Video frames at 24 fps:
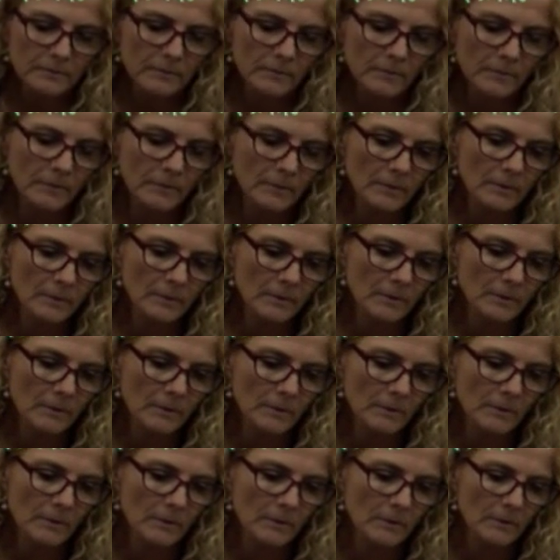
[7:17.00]

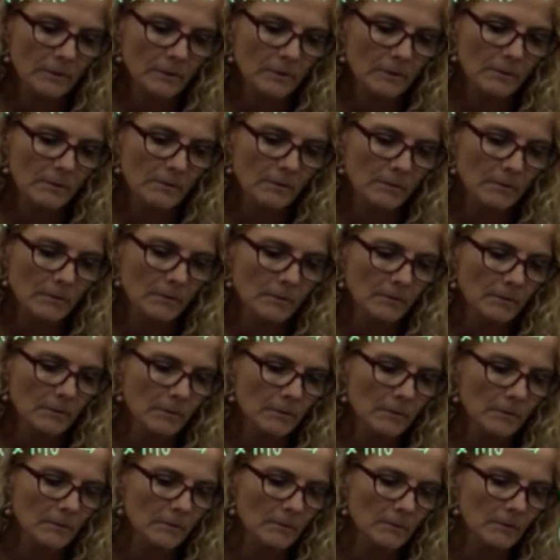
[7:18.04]

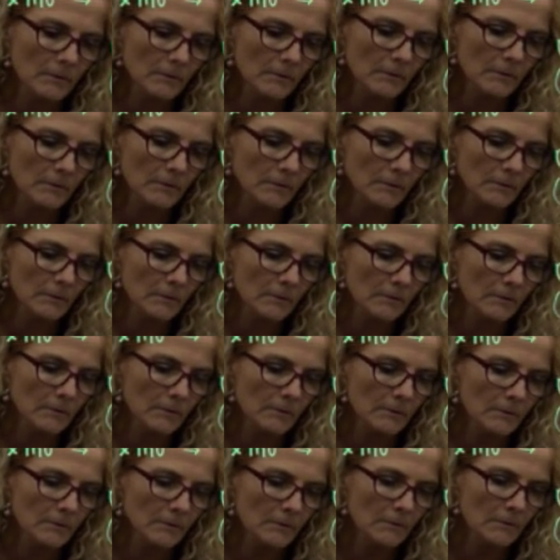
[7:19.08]

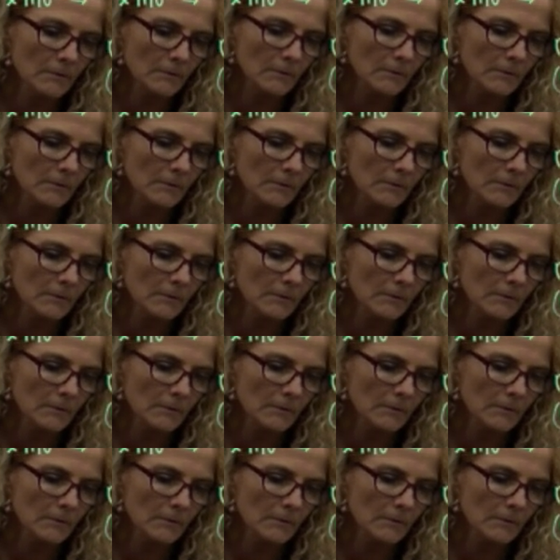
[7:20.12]
(no one is talking)